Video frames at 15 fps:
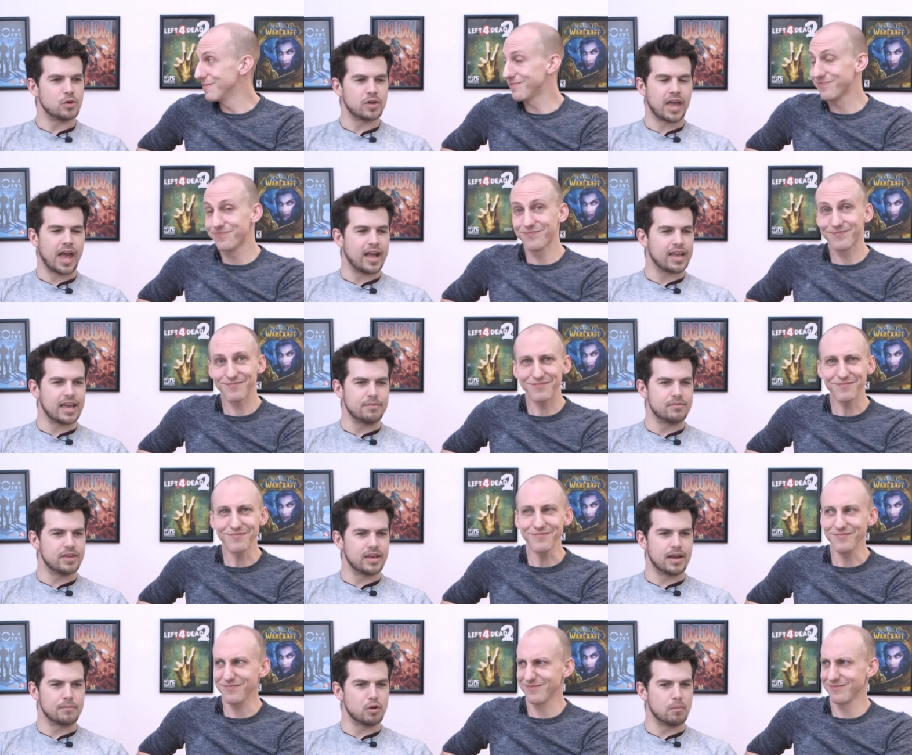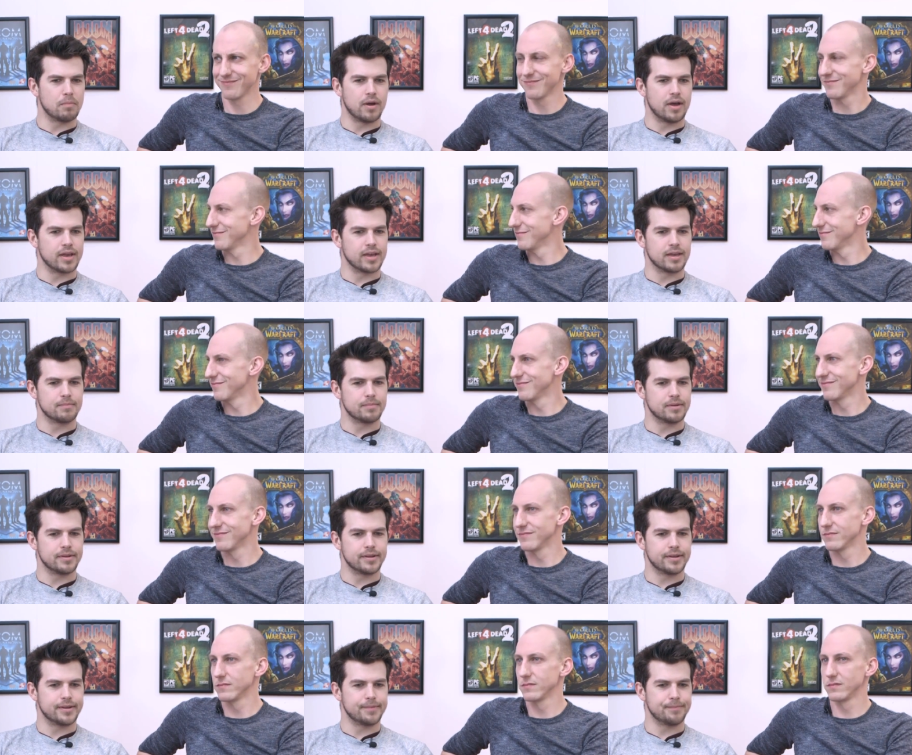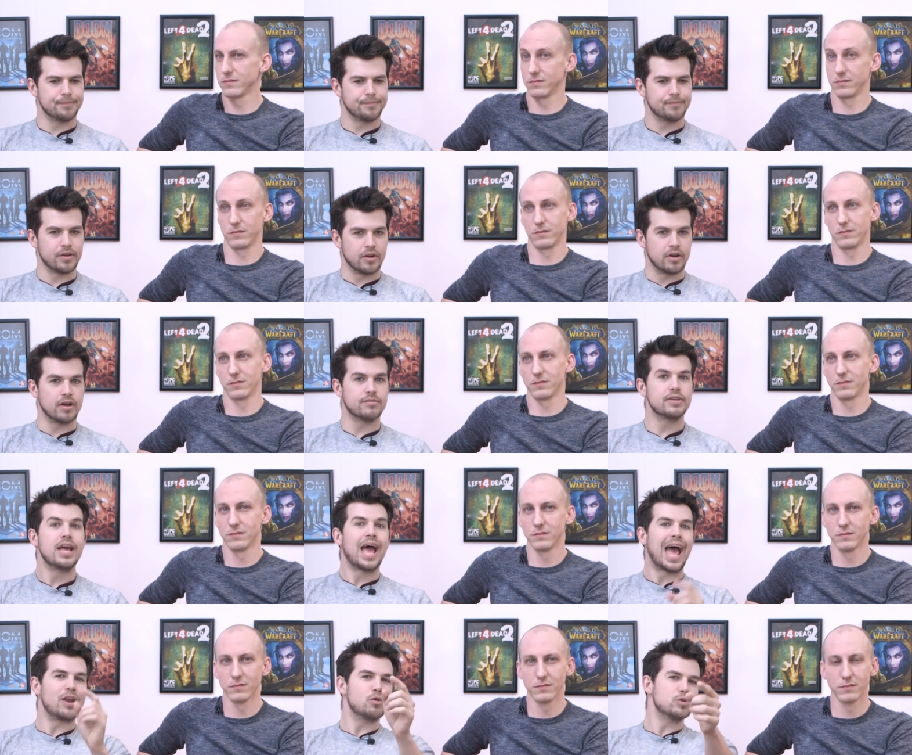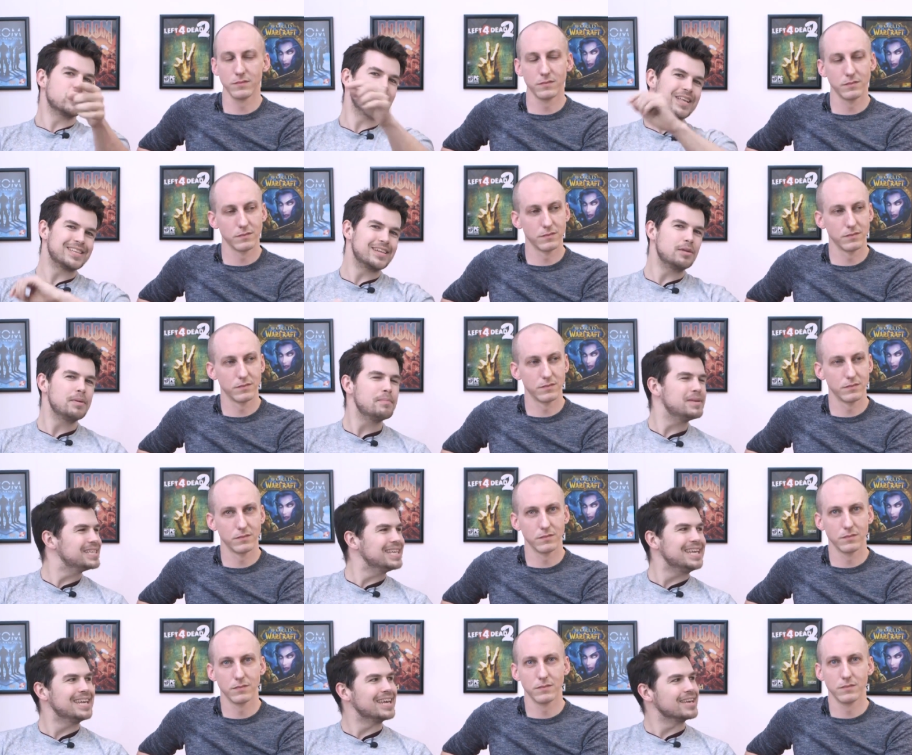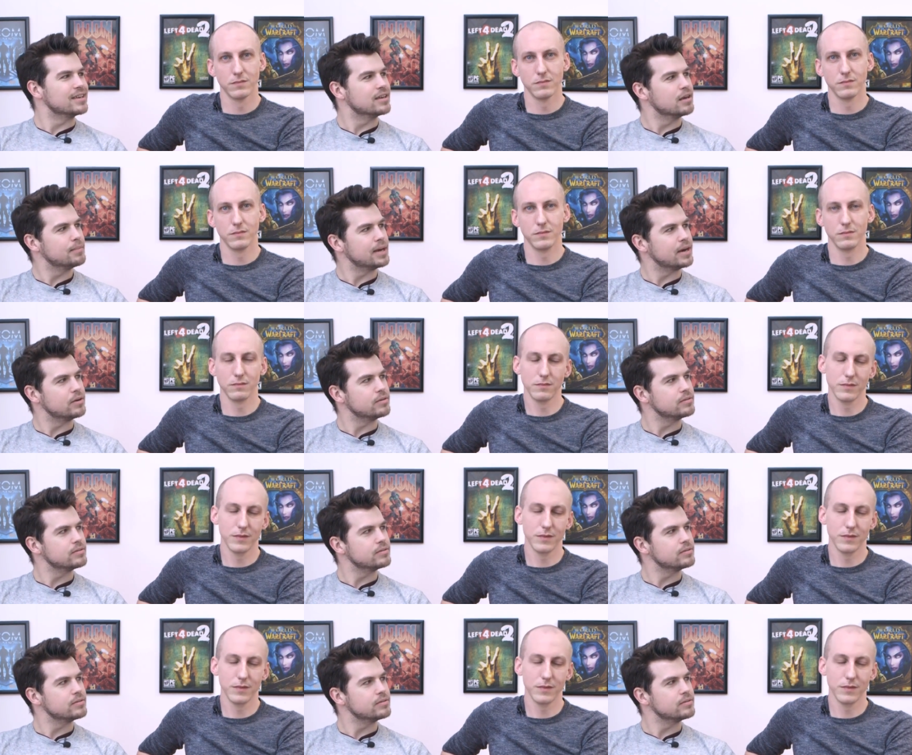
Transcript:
Speaker 1: whole cat game thing, I'm not buying it, but. Uh, Fair enough. And also, that's a little bit misleading about.